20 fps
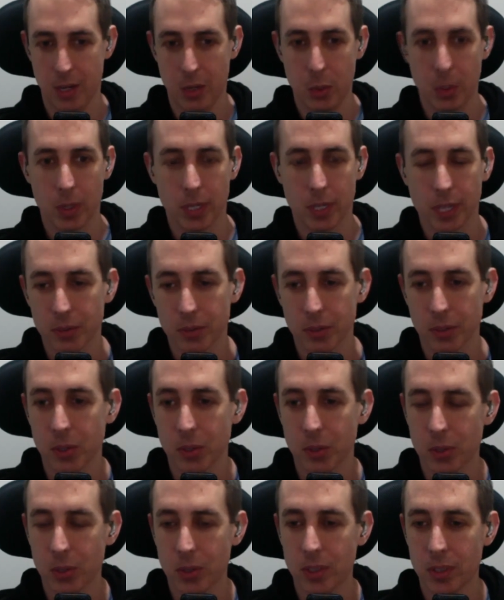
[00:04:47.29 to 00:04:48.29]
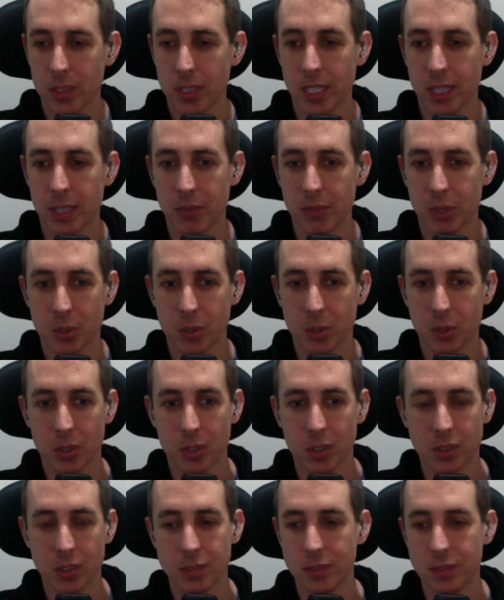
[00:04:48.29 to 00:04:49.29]
we would hit record and
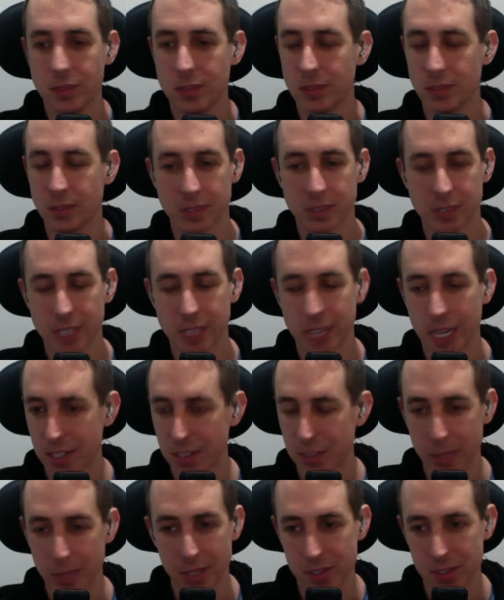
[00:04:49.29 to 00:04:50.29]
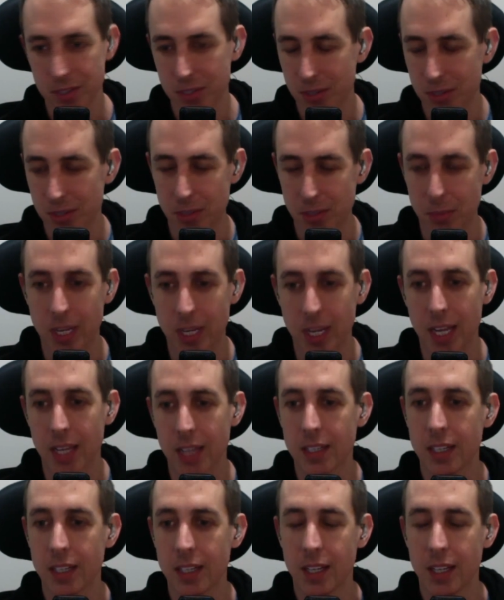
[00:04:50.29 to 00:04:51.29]
record X amount of songs that we
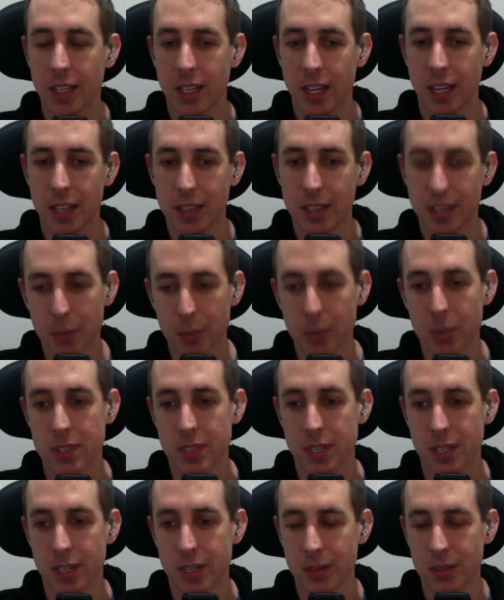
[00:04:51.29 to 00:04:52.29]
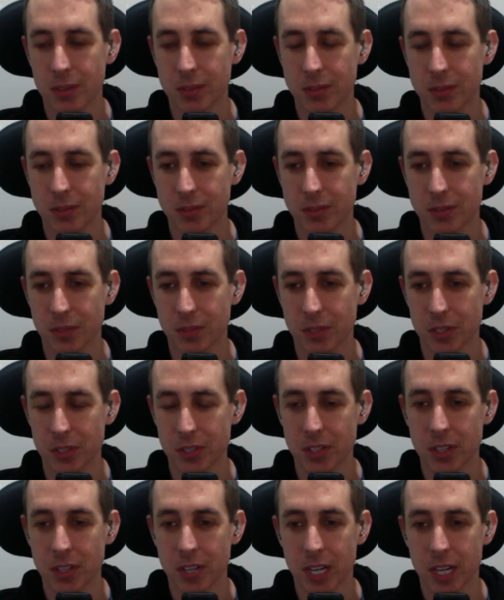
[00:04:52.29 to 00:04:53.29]
had, and that was our
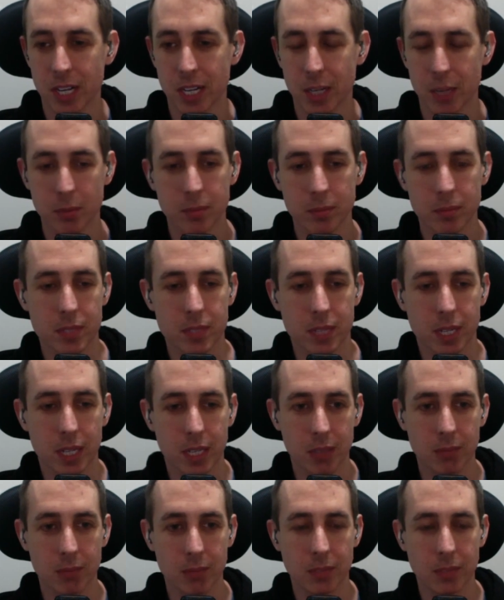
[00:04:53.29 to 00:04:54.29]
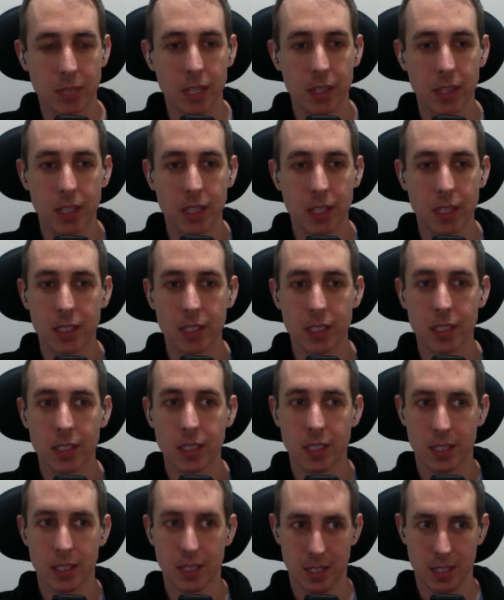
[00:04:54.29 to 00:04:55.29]
first United albums. And then
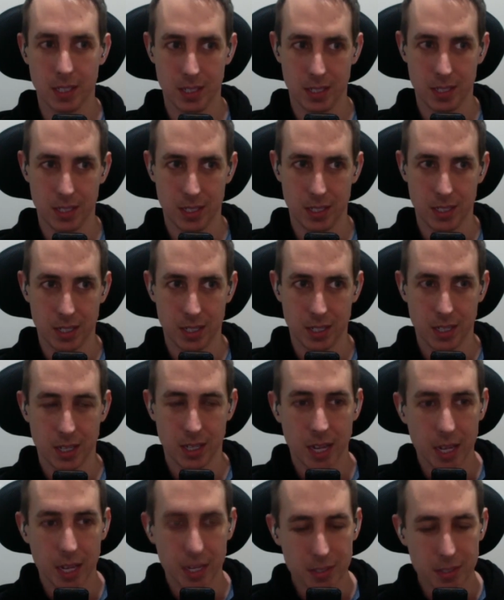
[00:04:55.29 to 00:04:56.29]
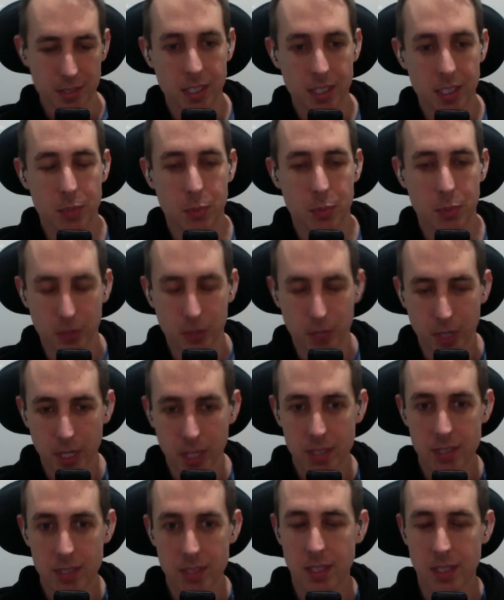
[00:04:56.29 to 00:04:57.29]
as things
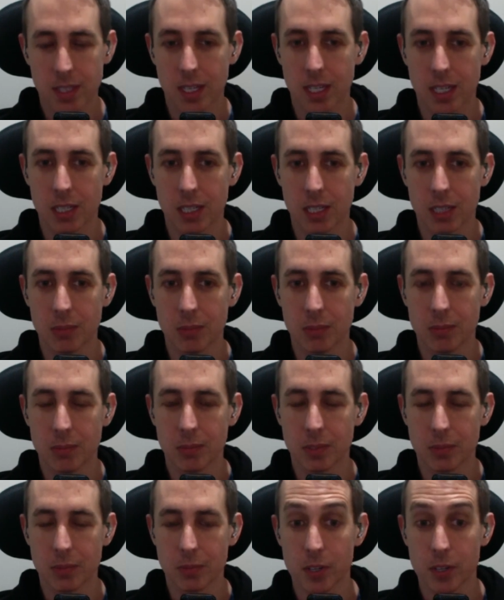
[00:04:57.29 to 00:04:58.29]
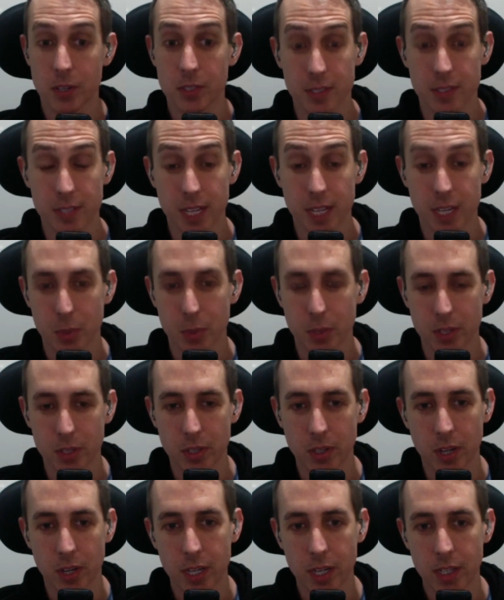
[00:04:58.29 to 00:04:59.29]
progressed, first it started with
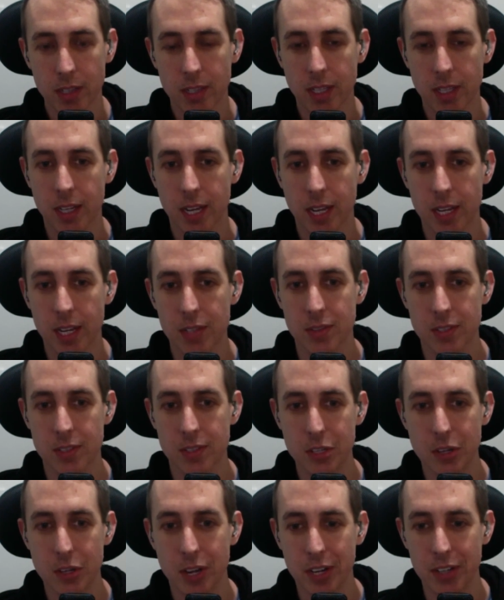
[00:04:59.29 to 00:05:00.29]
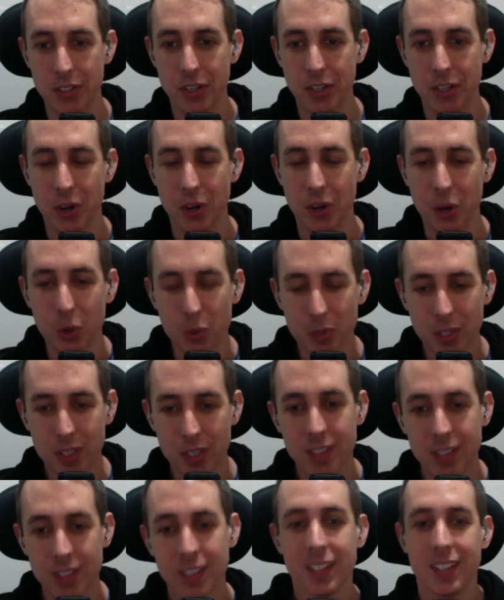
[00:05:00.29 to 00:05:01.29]
United, then as United got
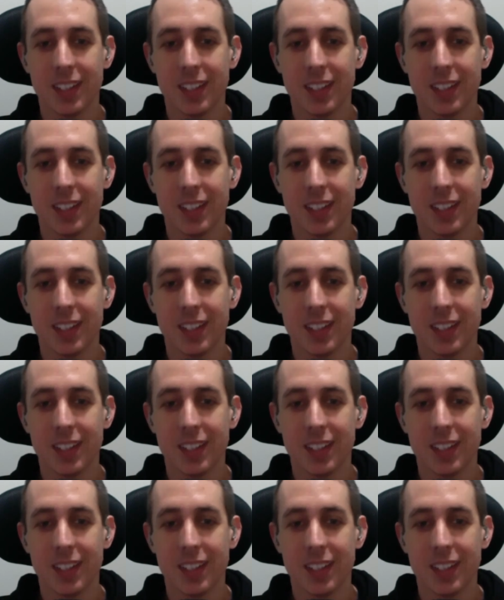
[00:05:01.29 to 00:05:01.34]
older,